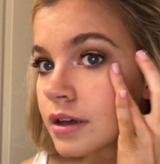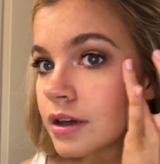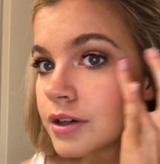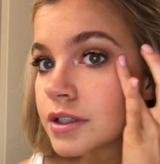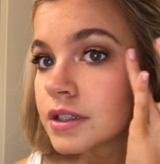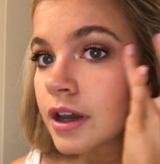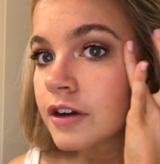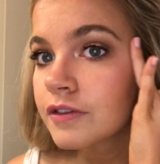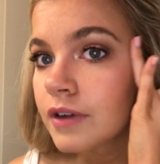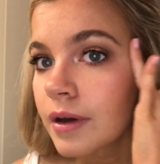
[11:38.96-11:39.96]
And just kind
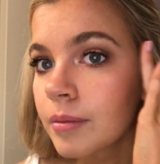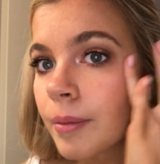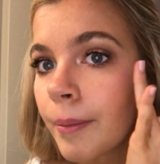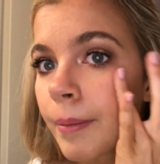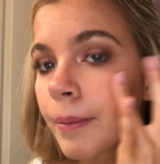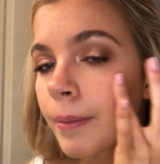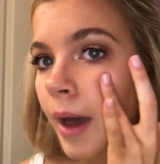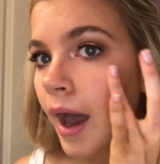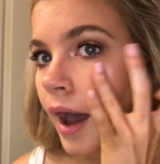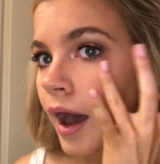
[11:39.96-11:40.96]
of
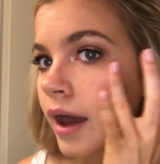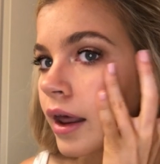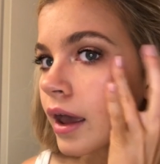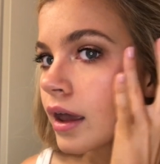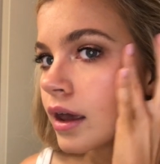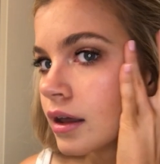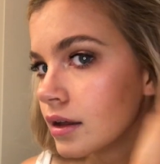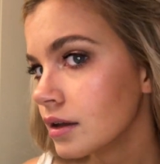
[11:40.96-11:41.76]
pat it. You